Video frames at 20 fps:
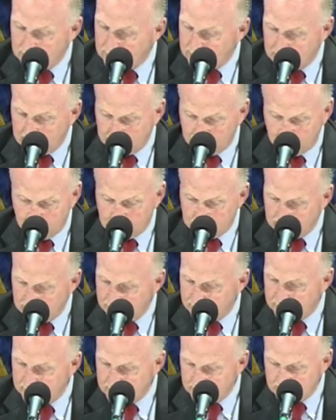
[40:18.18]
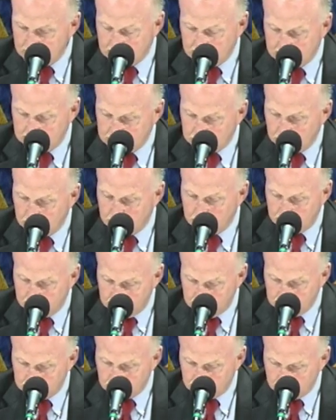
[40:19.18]
That's a given with the
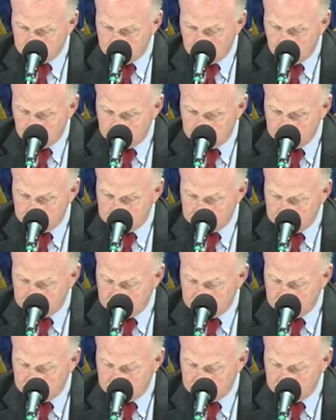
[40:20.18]
futures market